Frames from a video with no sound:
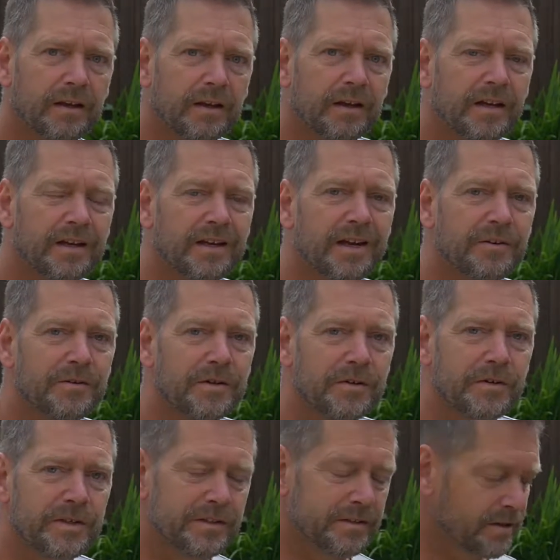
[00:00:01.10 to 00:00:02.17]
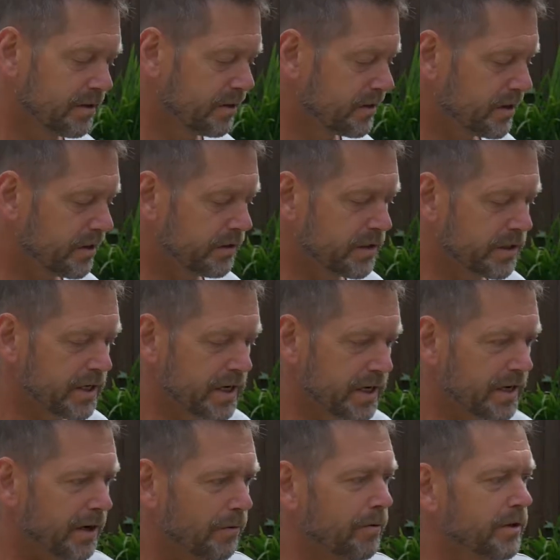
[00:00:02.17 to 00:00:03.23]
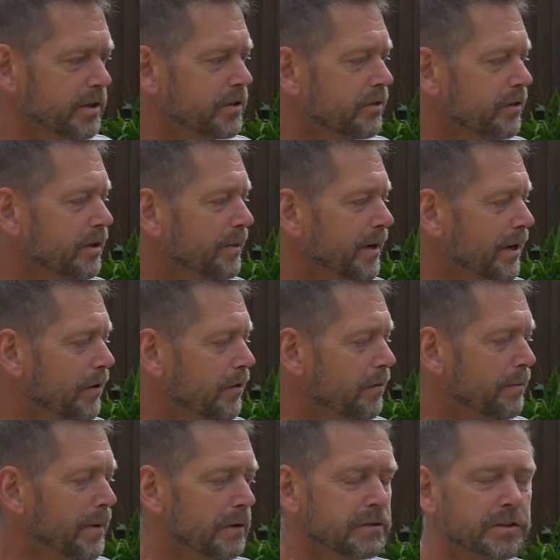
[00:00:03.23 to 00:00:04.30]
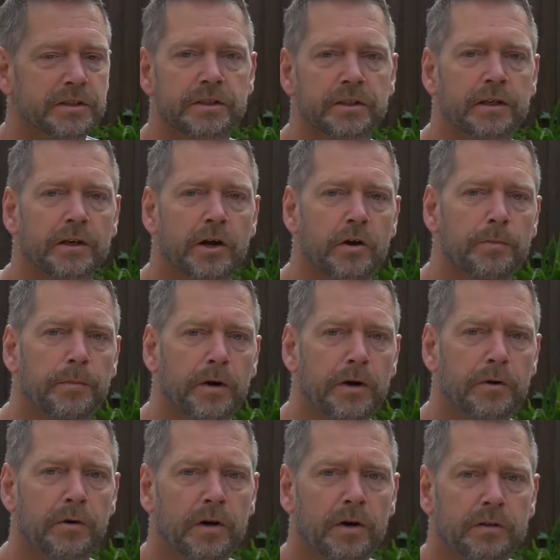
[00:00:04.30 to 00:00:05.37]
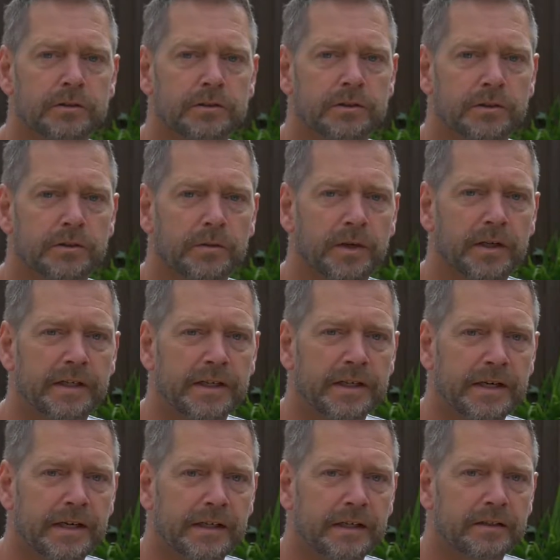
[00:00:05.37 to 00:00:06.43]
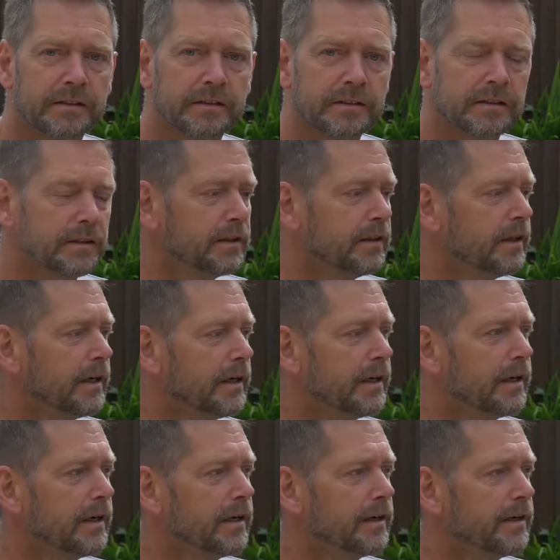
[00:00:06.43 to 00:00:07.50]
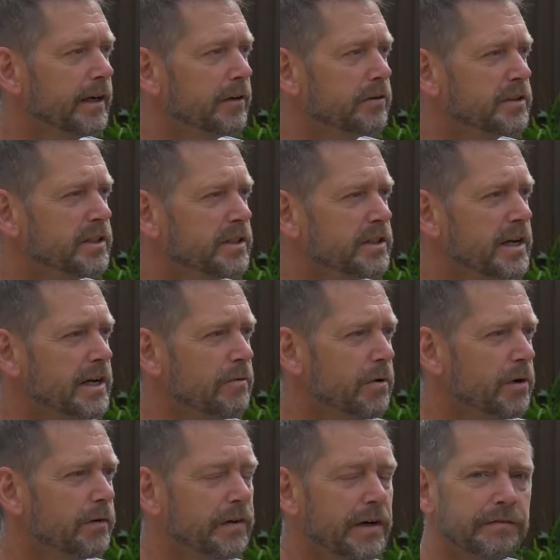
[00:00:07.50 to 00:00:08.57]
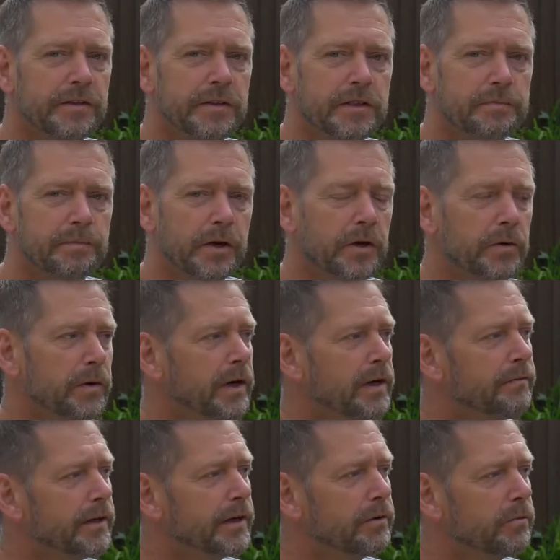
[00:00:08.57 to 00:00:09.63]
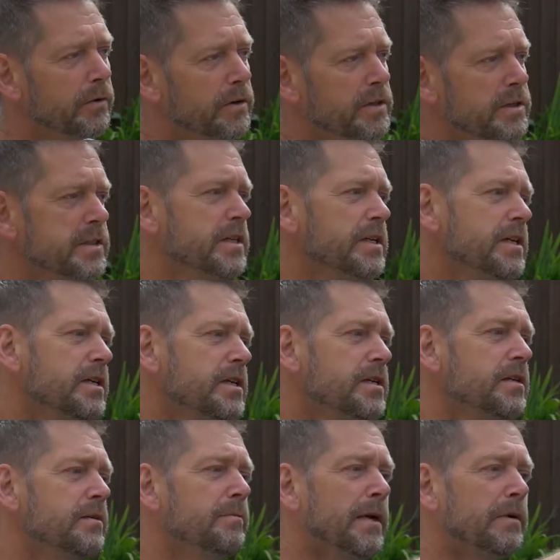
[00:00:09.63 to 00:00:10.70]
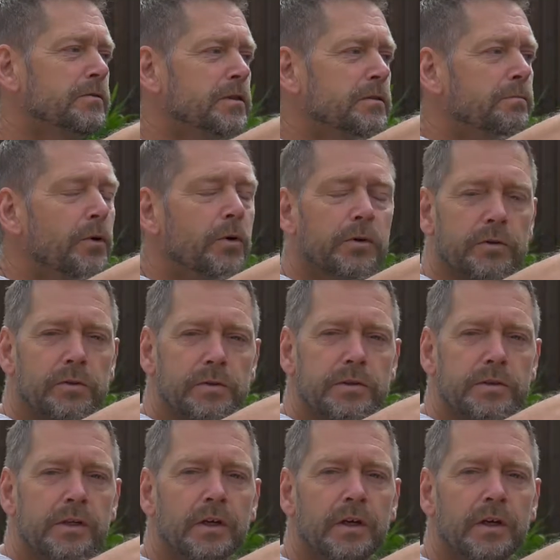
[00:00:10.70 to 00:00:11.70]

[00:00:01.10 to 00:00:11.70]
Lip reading: Hey, how are you doing? So today I want to talk about mounting a GoPro onto a kayak. Now since day one of having this boat, I've had one of the sticky mounted buckles